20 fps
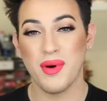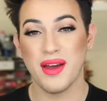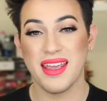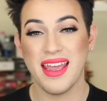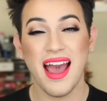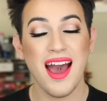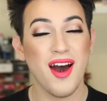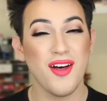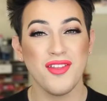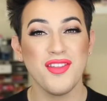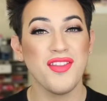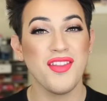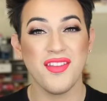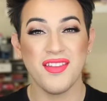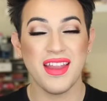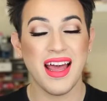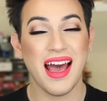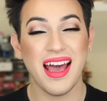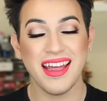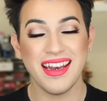But yeah, other
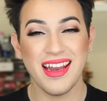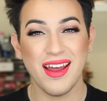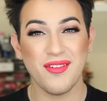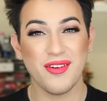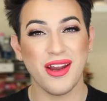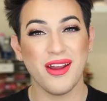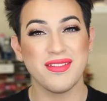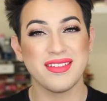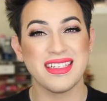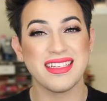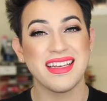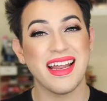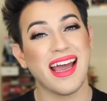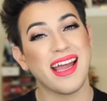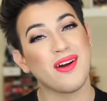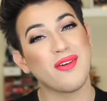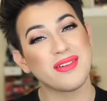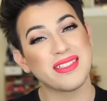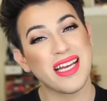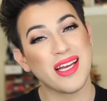than that, have a great rest of the
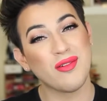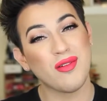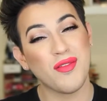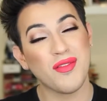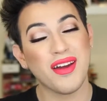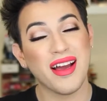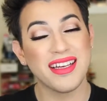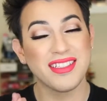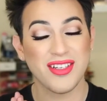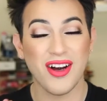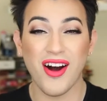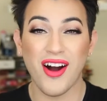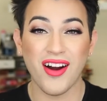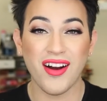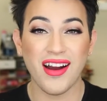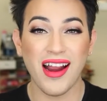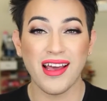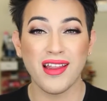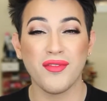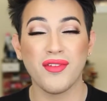night or day wherever you guys
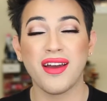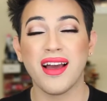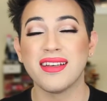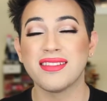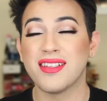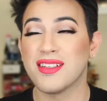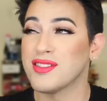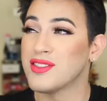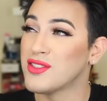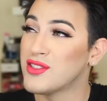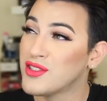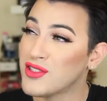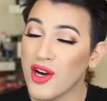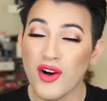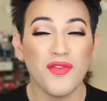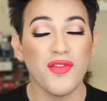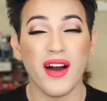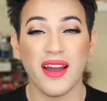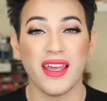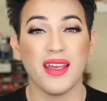are. I love you guys
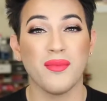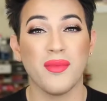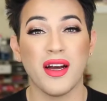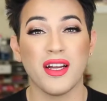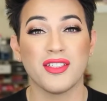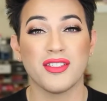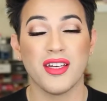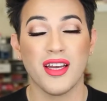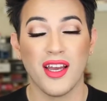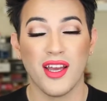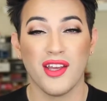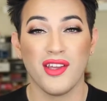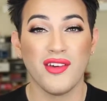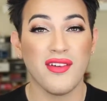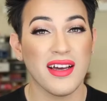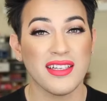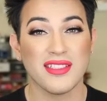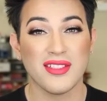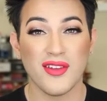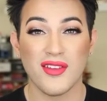so fucking much.
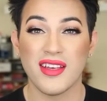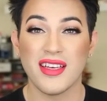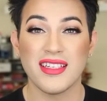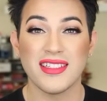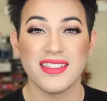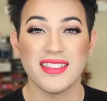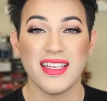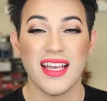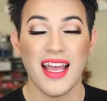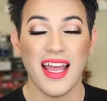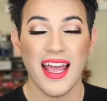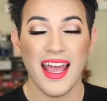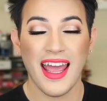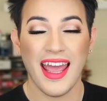You guys know this.